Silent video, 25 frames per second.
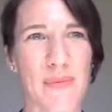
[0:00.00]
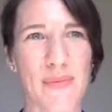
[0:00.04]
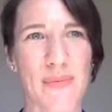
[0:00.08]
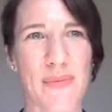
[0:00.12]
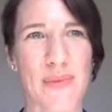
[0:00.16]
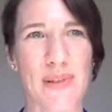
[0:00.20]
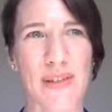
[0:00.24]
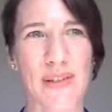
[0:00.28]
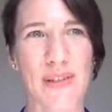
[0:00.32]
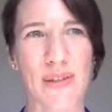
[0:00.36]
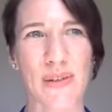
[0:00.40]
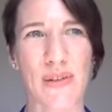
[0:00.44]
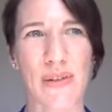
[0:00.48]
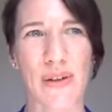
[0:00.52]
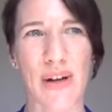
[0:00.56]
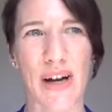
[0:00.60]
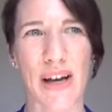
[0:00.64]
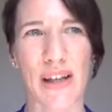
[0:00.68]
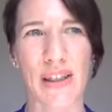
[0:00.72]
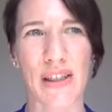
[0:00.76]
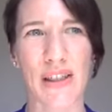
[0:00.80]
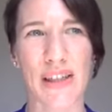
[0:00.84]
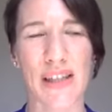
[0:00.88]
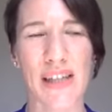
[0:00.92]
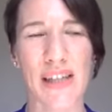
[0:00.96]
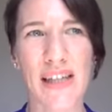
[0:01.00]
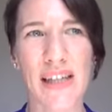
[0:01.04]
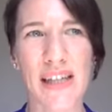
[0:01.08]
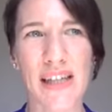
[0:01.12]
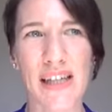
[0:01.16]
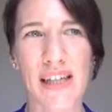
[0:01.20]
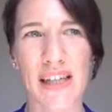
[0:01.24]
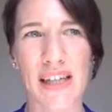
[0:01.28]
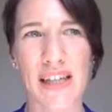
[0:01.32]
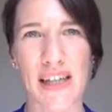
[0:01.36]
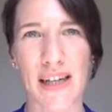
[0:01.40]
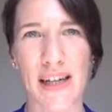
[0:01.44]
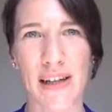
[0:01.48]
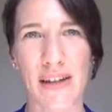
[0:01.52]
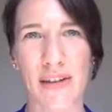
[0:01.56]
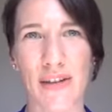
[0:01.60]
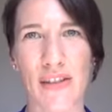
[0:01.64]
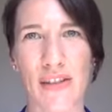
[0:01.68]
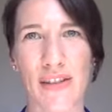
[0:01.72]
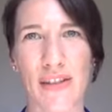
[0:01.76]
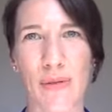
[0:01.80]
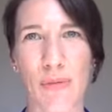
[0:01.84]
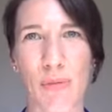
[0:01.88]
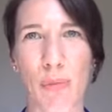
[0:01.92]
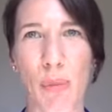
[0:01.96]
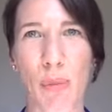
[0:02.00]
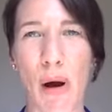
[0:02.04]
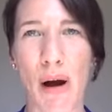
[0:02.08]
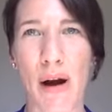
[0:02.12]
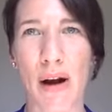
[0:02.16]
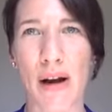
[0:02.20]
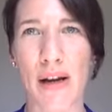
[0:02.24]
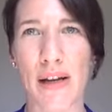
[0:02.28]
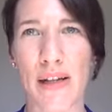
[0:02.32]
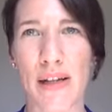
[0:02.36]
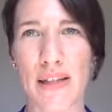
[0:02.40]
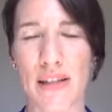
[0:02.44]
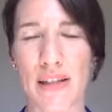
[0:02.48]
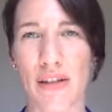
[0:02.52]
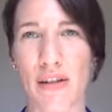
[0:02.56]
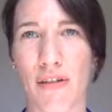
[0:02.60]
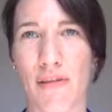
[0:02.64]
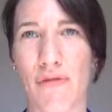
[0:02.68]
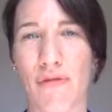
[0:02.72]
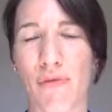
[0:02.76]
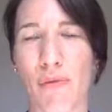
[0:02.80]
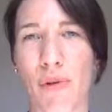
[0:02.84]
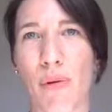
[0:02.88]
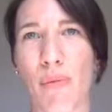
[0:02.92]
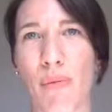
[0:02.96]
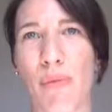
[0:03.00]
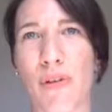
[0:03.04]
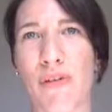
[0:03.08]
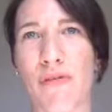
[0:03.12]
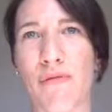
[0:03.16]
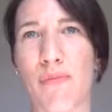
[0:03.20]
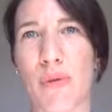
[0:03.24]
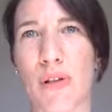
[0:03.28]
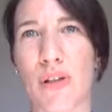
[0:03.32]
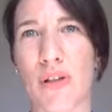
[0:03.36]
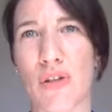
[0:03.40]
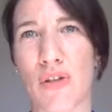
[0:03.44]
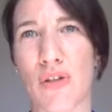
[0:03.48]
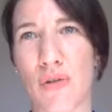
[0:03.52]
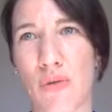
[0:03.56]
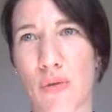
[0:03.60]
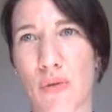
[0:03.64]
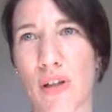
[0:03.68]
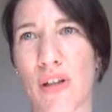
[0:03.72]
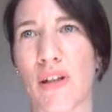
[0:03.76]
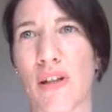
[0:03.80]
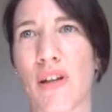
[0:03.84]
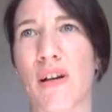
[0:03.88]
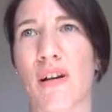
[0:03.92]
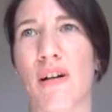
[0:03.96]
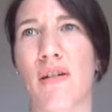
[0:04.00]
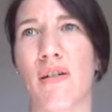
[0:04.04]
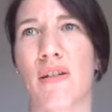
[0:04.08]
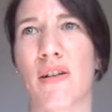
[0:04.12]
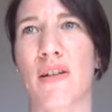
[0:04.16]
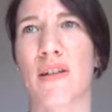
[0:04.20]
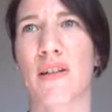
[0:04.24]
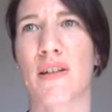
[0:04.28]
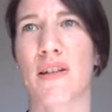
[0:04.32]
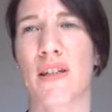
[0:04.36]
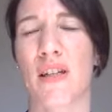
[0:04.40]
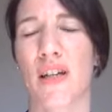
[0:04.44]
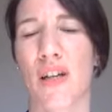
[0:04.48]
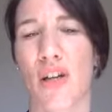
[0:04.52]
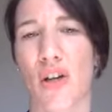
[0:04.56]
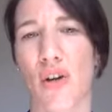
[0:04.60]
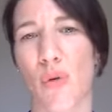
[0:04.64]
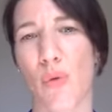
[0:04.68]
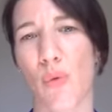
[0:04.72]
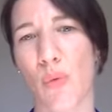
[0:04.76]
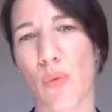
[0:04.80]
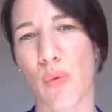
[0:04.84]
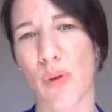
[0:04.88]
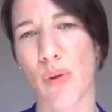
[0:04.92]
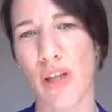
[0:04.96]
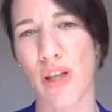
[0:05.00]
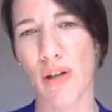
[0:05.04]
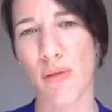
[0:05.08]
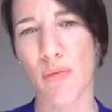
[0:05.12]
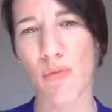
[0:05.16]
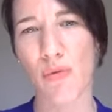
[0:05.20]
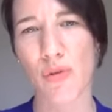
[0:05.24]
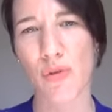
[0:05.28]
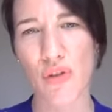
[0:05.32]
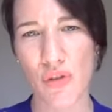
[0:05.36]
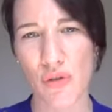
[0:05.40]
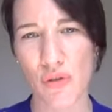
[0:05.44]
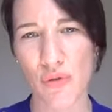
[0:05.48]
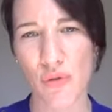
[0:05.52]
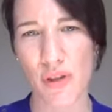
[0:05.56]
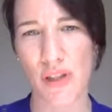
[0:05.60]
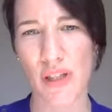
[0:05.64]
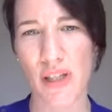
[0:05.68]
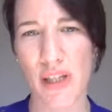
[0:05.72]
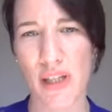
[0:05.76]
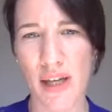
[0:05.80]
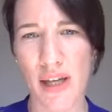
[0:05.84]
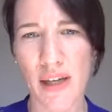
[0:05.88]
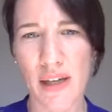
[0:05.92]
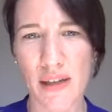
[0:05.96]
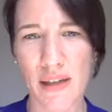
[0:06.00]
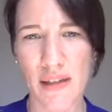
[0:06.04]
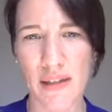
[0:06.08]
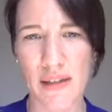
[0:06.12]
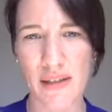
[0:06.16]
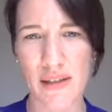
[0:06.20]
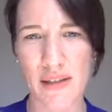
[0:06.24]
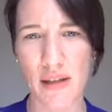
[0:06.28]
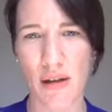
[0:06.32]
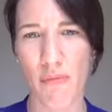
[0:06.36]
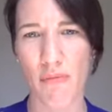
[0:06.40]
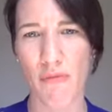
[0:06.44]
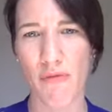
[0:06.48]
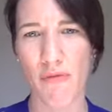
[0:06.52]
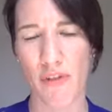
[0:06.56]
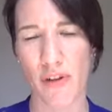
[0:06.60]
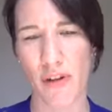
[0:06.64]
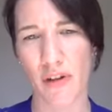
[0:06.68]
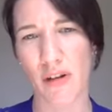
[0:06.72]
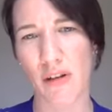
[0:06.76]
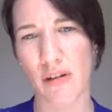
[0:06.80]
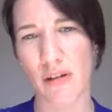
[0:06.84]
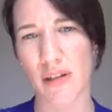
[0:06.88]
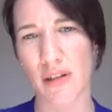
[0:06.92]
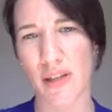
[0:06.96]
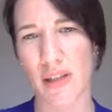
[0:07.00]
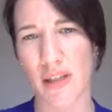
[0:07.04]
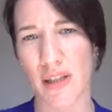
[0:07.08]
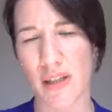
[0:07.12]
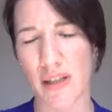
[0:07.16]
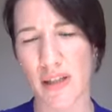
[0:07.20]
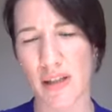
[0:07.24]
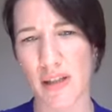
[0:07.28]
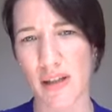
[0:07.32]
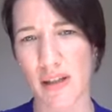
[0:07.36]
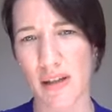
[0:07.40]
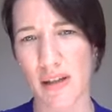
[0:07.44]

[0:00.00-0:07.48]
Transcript: So I think part of what we've been doing now is we would create some very